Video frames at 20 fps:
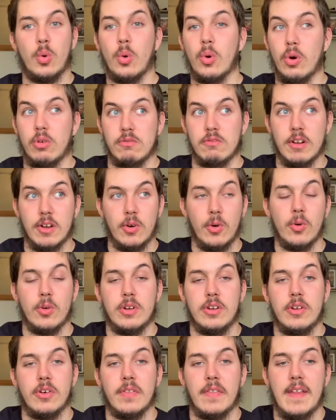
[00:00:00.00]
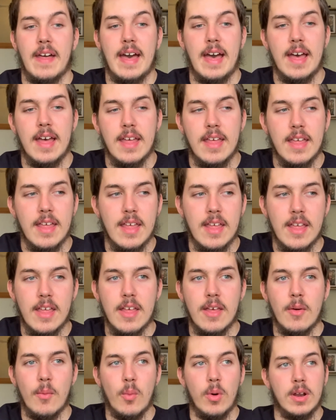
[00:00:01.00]
recording on that.
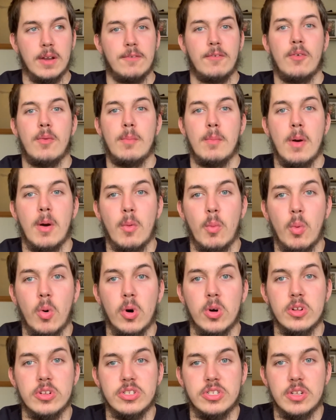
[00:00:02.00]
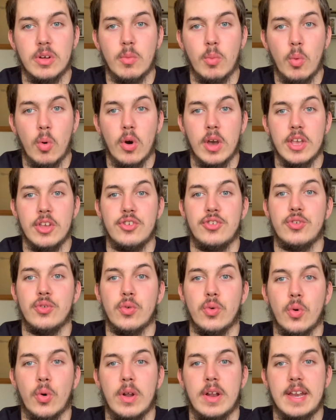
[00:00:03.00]
One of them was, what is
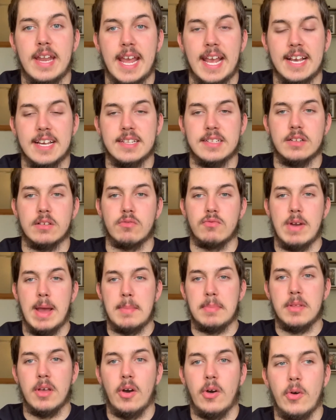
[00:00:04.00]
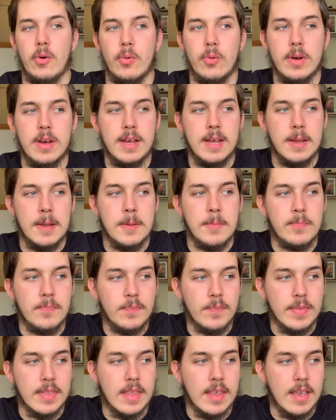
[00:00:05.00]
your next reptile?
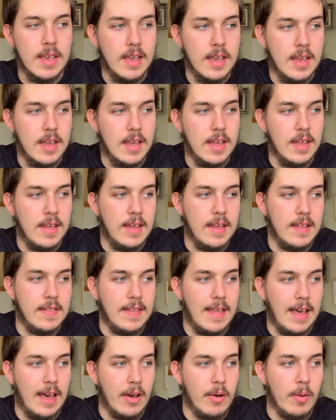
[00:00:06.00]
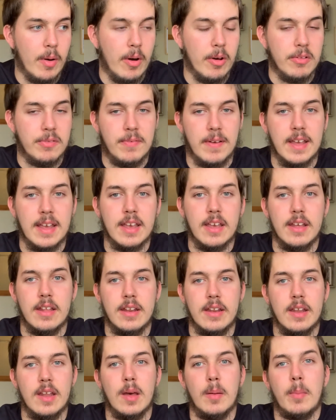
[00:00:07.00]
Now, I was
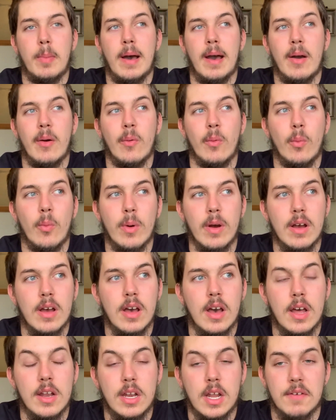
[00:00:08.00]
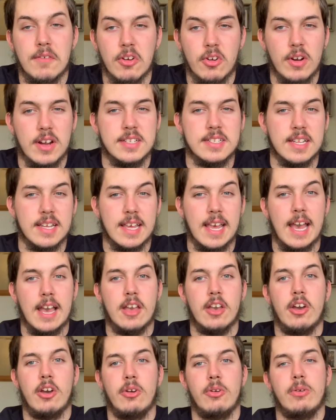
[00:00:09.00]
thinking about another crested
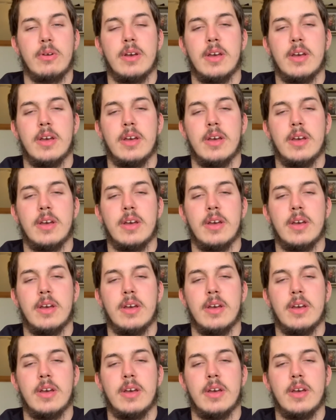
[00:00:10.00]
gecko,